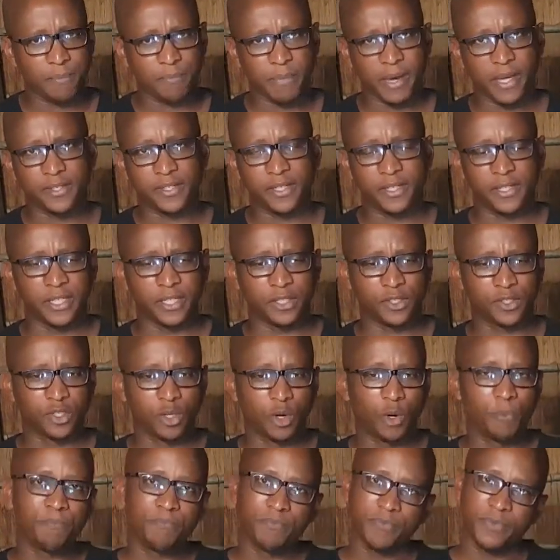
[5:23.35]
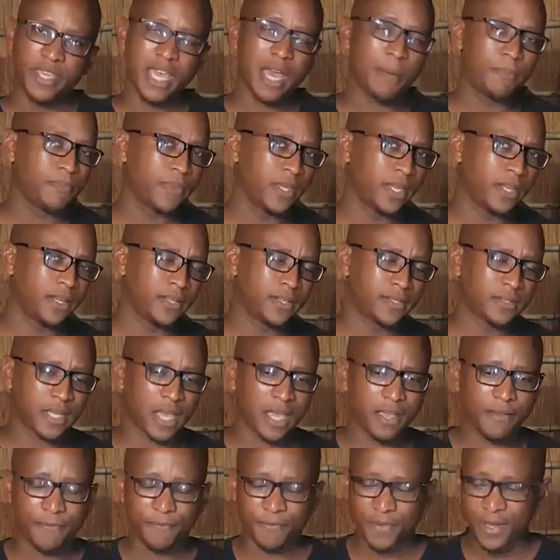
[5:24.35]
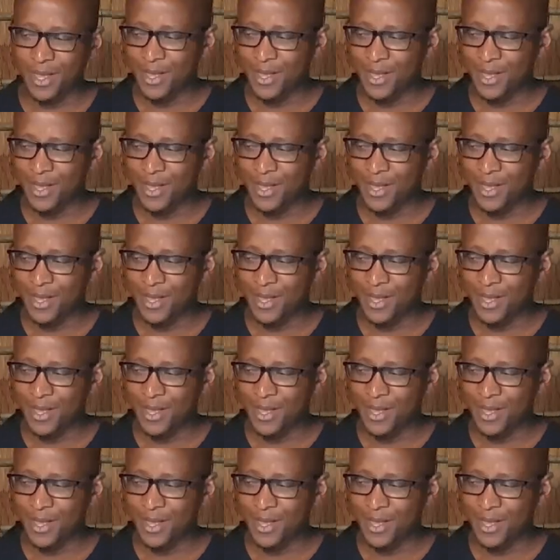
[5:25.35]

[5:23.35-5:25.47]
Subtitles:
basically. So yeah, it is safe.